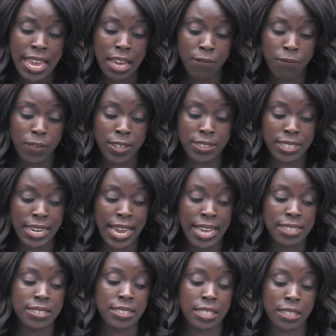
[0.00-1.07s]
and funded
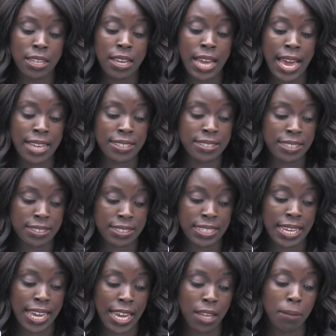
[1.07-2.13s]
at
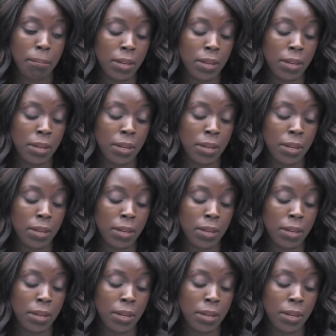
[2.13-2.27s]
$68